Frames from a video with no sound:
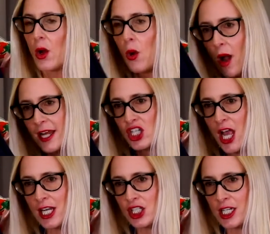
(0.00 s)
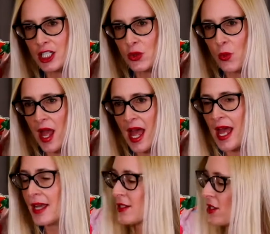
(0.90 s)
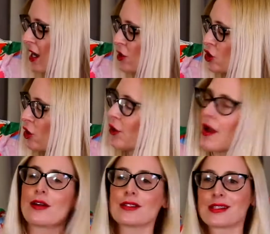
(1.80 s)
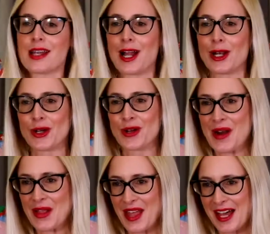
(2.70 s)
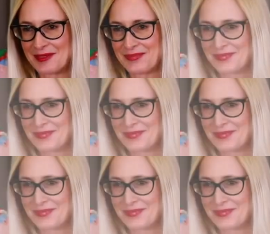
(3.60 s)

Quite challenging to wear, so I'll show you how to style a look around that.